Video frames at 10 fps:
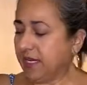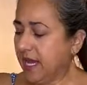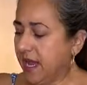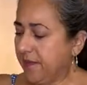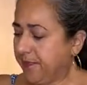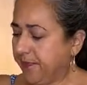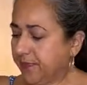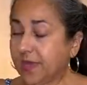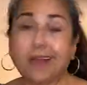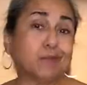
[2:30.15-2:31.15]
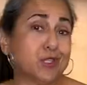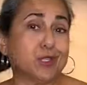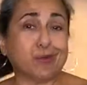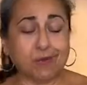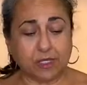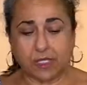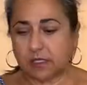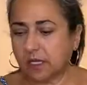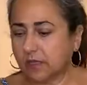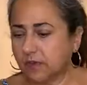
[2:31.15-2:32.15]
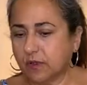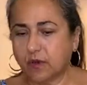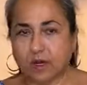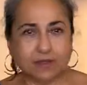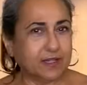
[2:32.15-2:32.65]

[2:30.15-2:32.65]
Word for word: yeah, I'm just throwing things on the floor.